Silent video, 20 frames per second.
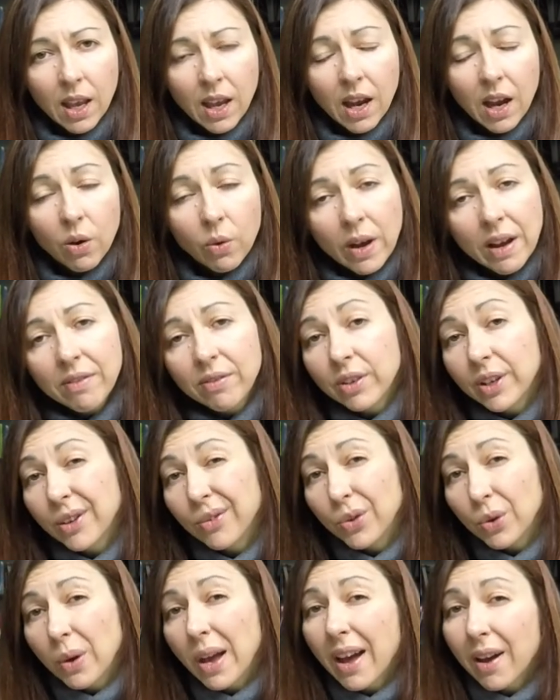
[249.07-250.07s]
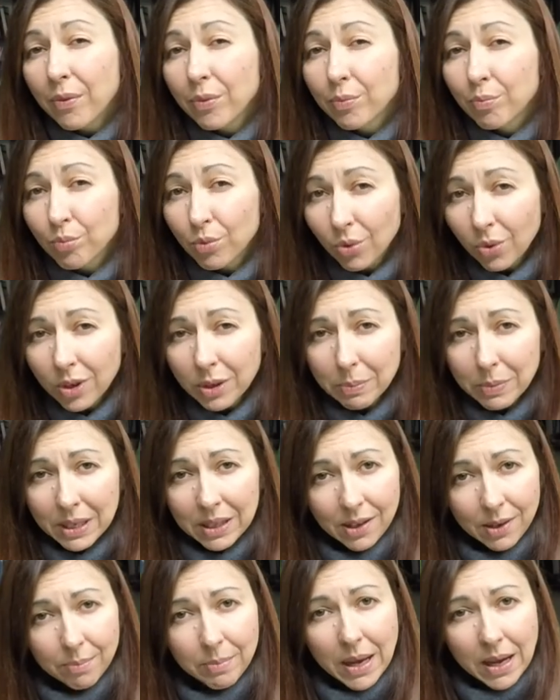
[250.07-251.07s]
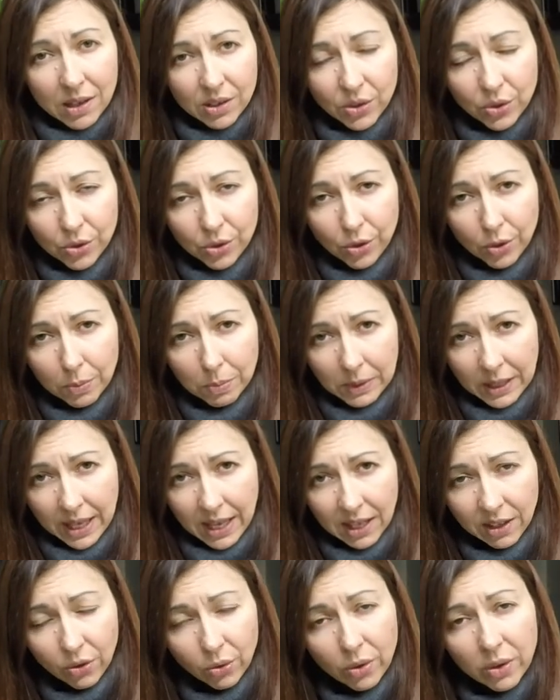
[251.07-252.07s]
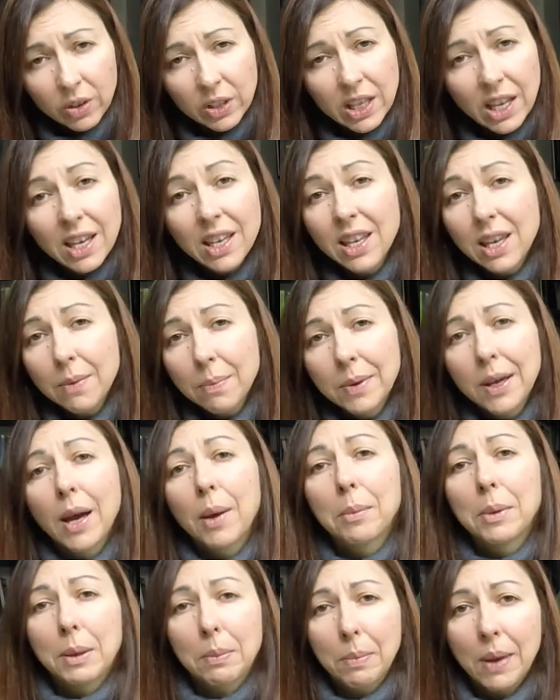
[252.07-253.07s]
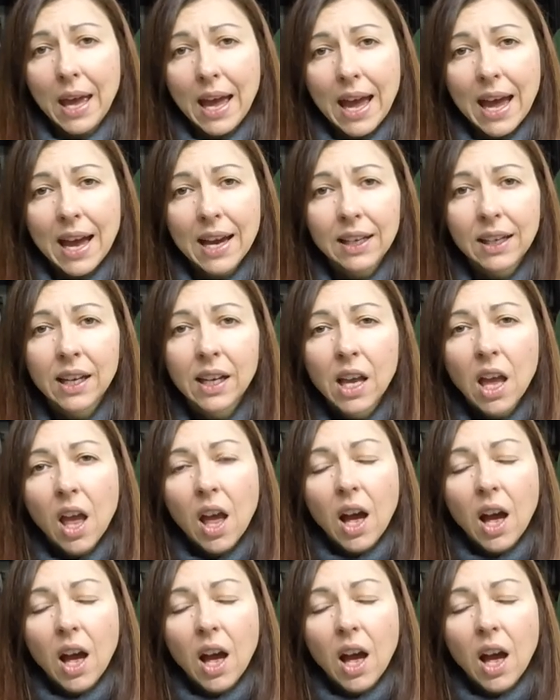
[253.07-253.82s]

However, if you have more mealy bugs on your plant or they keep coming back,